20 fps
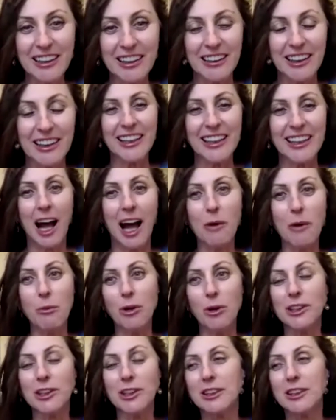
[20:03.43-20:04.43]
And I
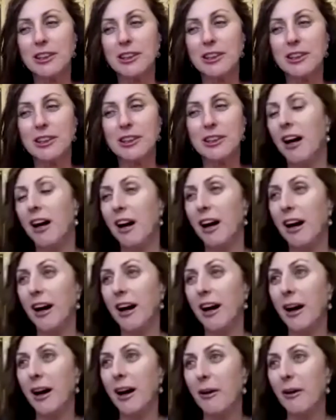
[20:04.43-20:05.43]
was
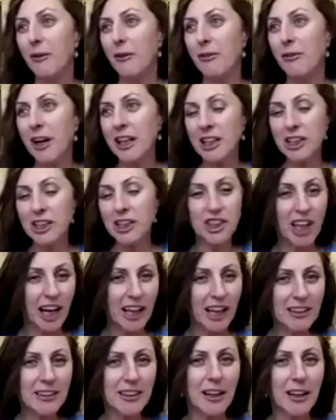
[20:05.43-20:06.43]
uh, very
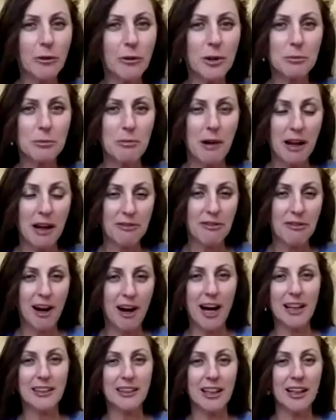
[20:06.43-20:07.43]
gentle with my
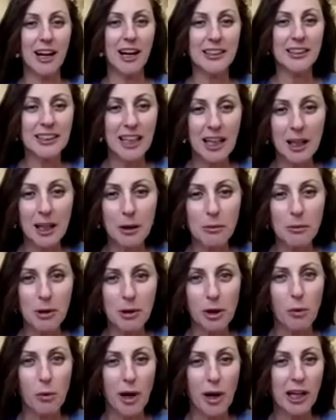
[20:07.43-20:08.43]
father, asking him
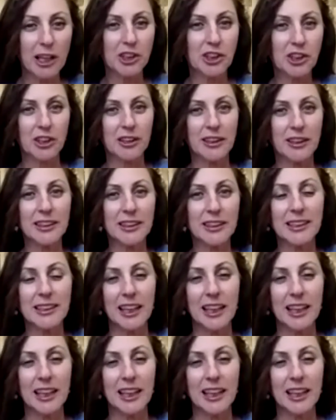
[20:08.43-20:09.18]
questions.